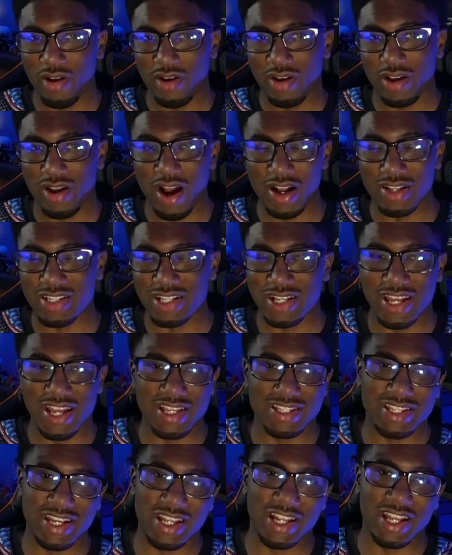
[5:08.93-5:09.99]
content can't
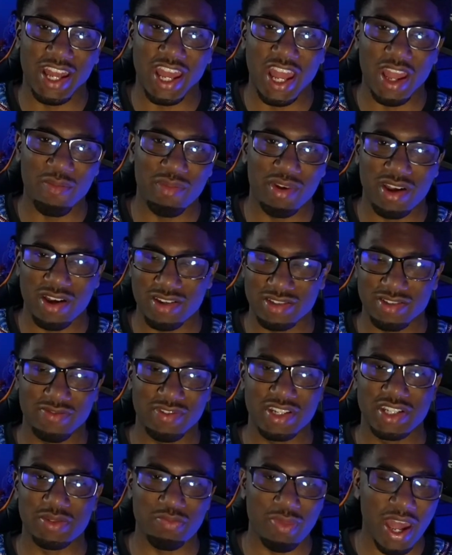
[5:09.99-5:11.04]
stay in the game because of
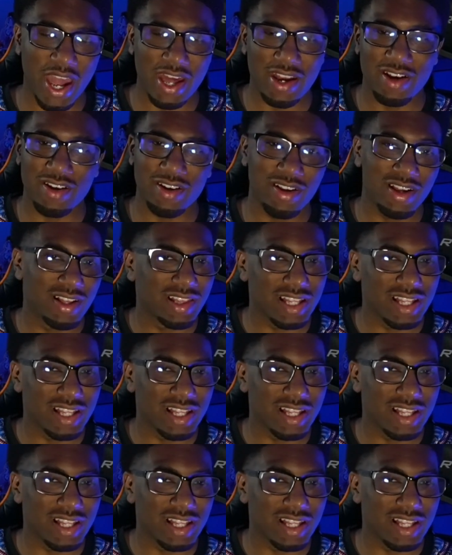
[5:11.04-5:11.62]
this matter?